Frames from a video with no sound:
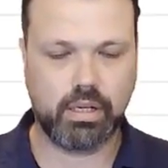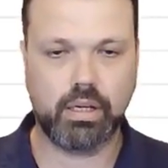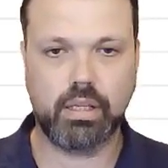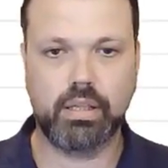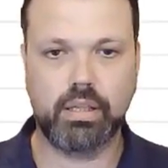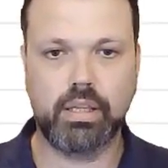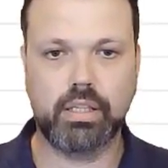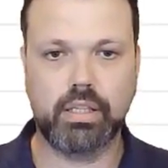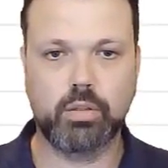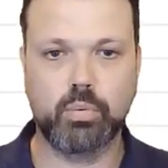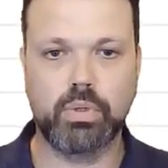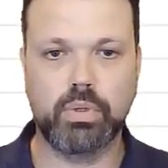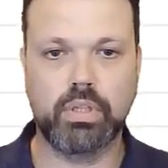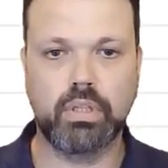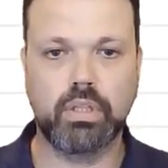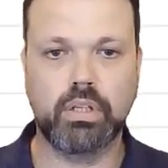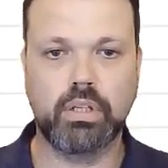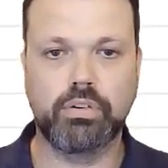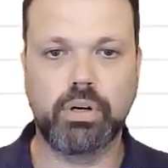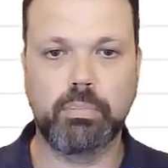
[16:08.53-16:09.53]
that
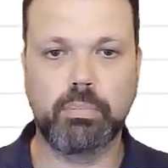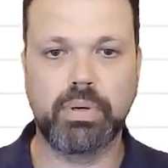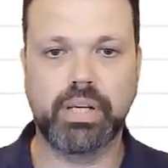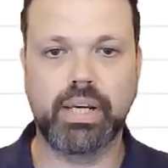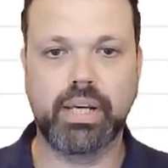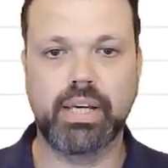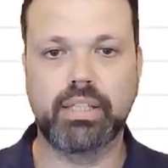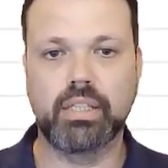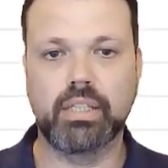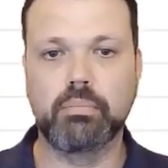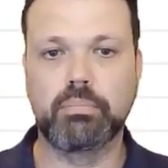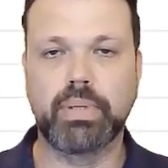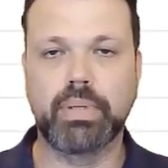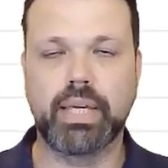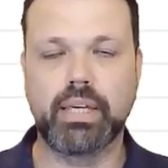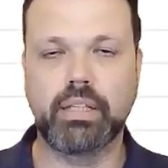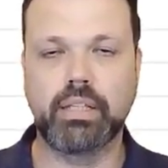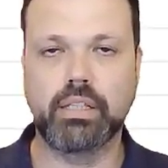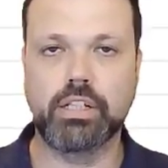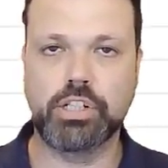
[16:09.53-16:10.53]
will replicate in
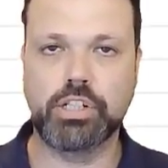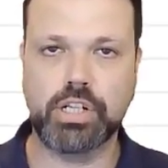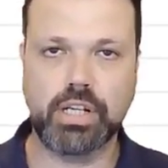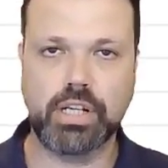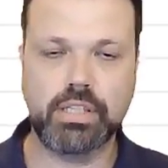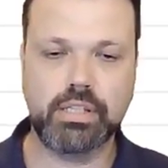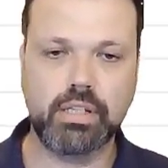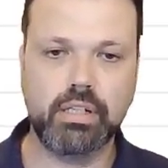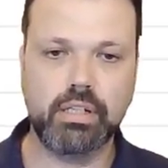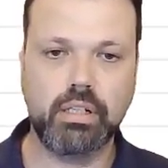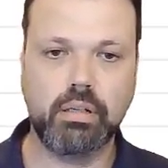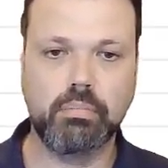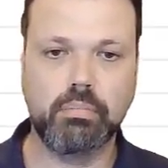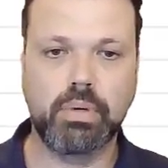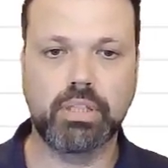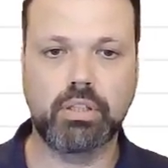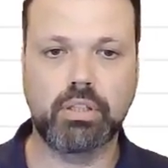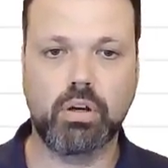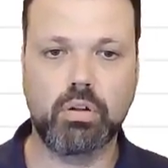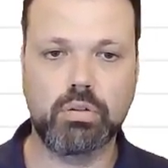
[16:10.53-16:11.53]
plain JSON,
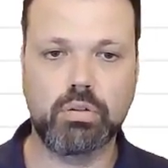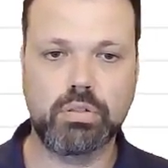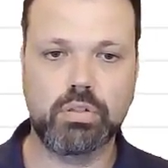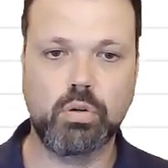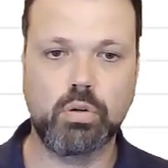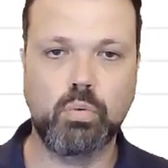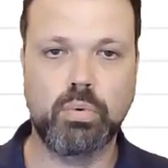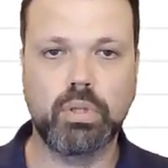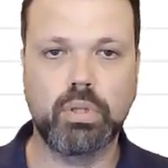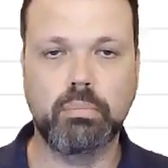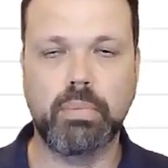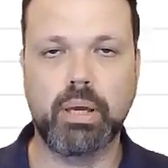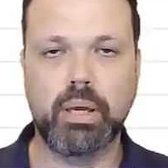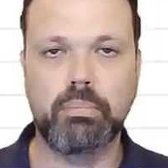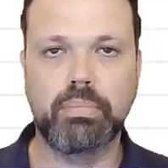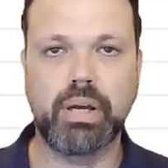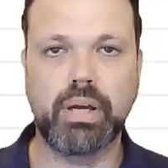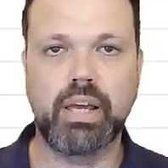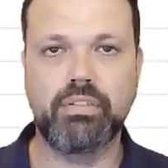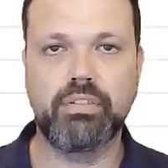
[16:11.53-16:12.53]
but also will map
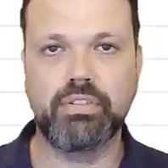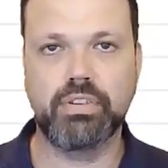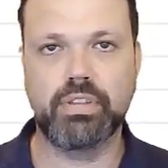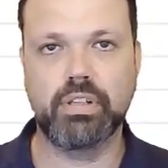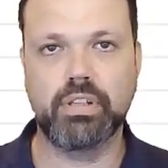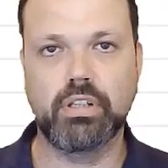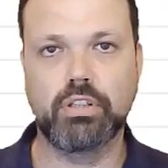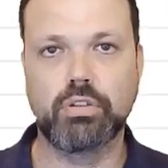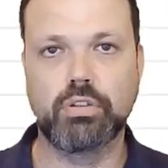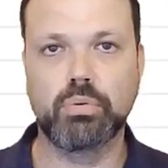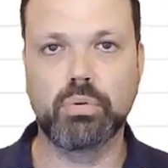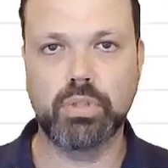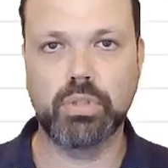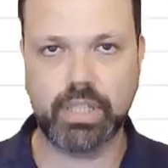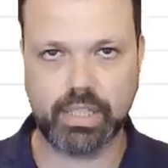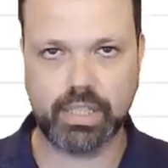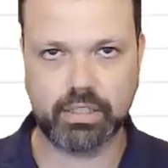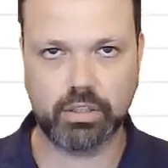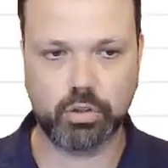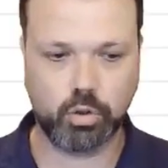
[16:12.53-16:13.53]
everything to
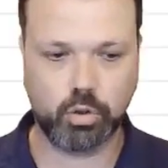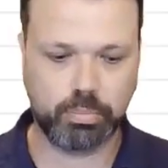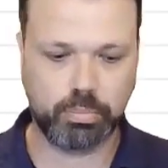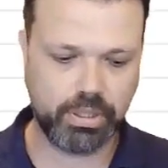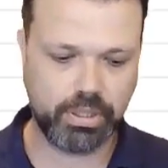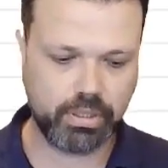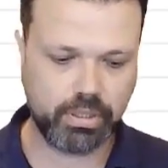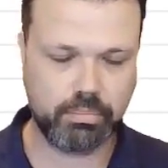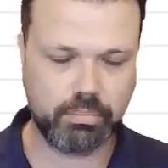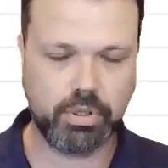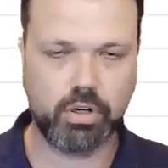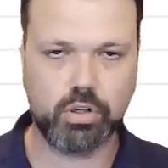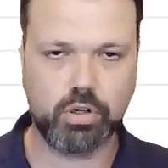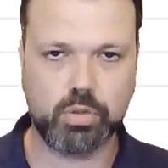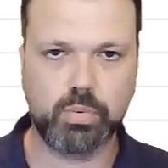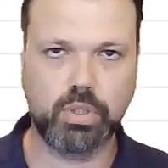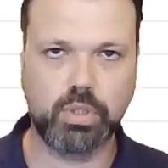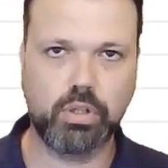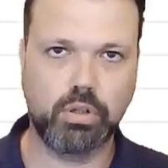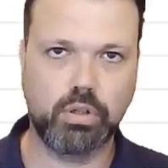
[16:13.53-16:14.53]
data topic because
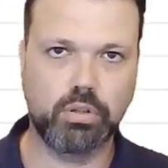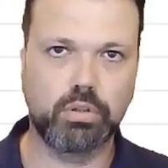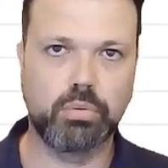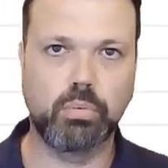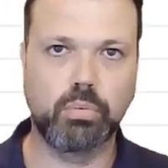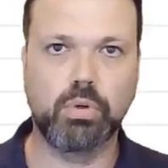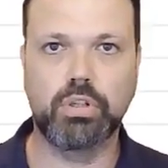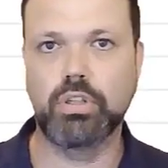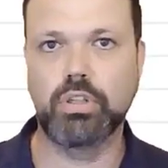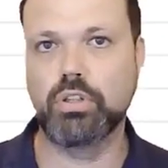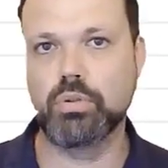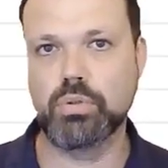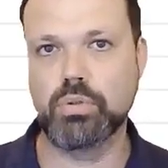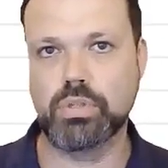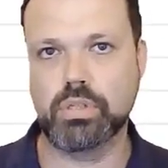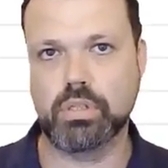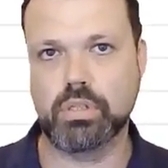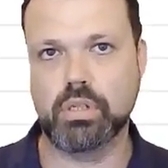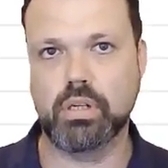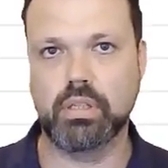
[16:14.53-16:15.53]
we don't want to
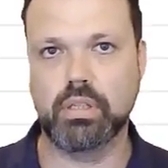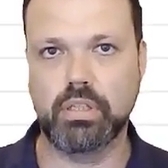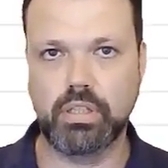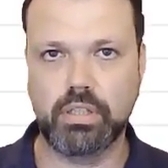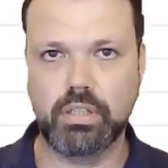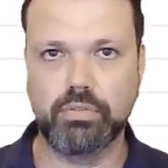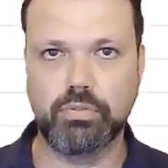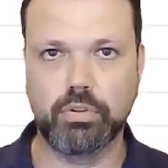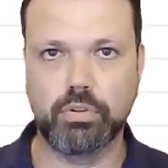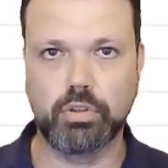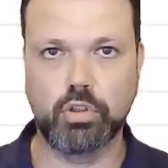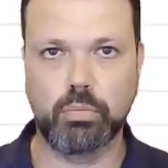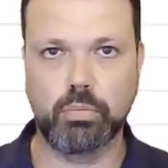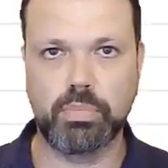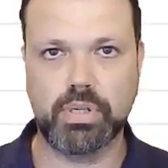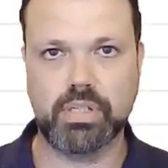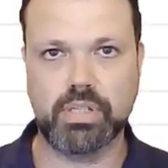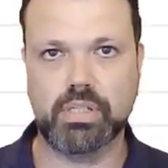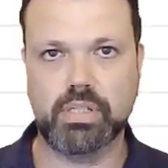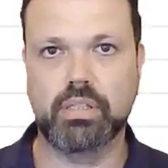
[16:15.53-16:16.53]
use uh, the default
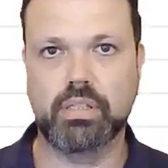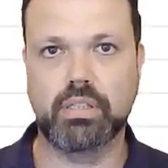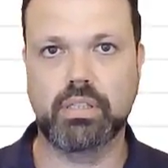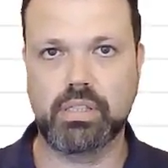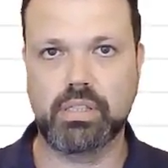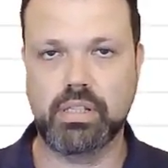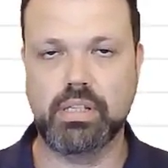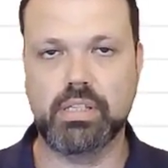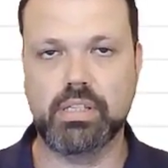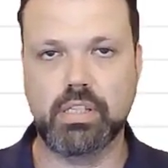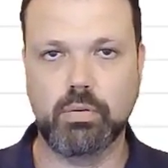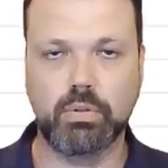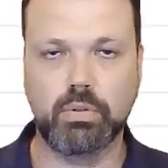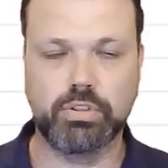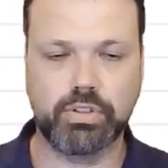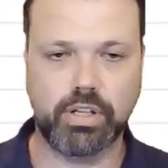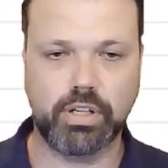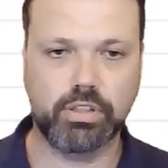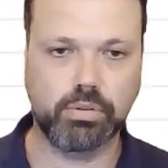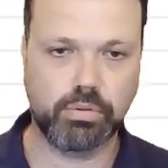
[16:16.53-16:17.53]
topics that CDC will
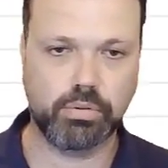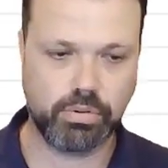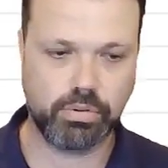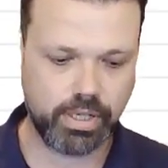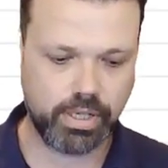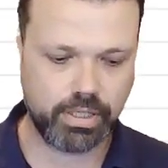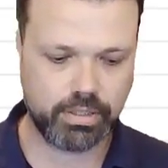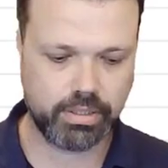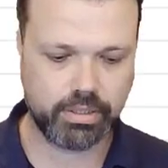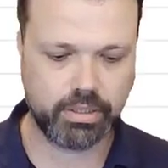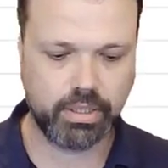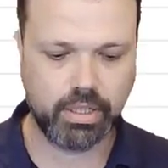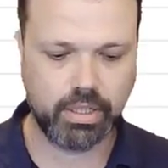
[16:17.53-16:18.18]
try to create